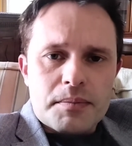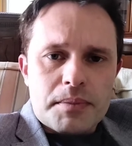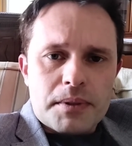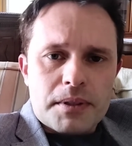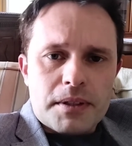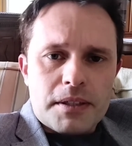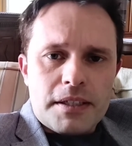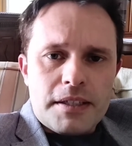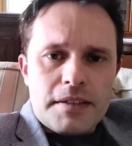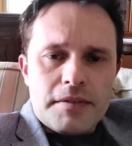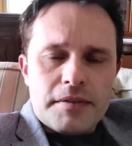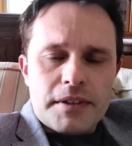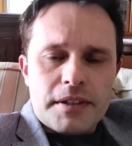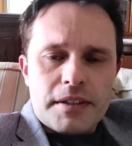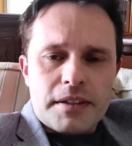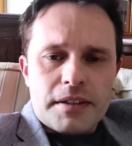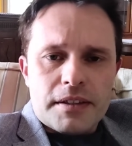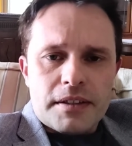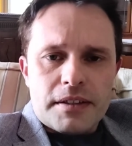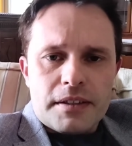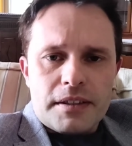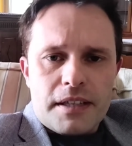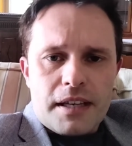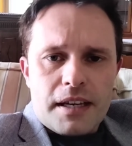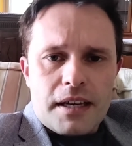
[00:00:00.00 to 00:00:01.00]
believing
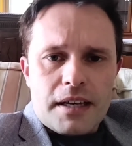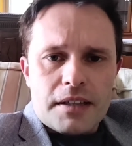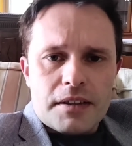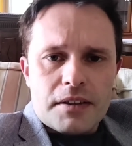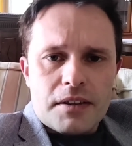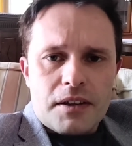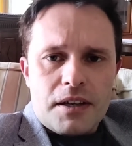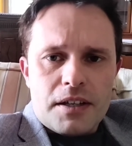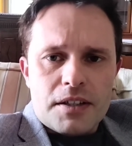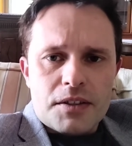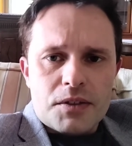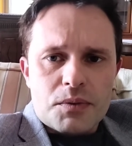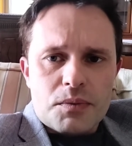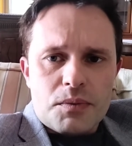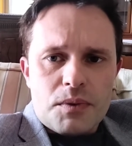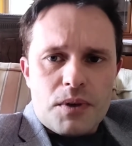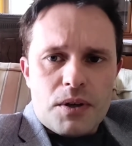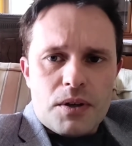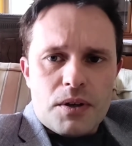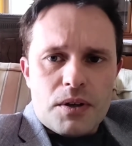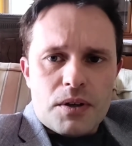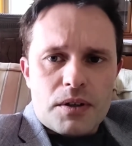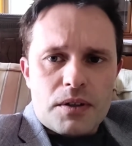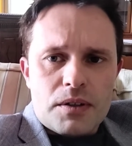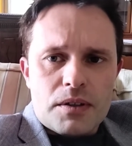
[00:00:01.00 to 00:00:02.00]
that canned lines
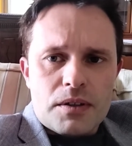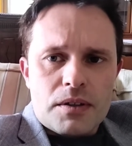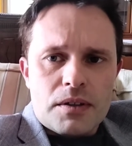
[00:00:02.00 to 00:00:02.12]
work.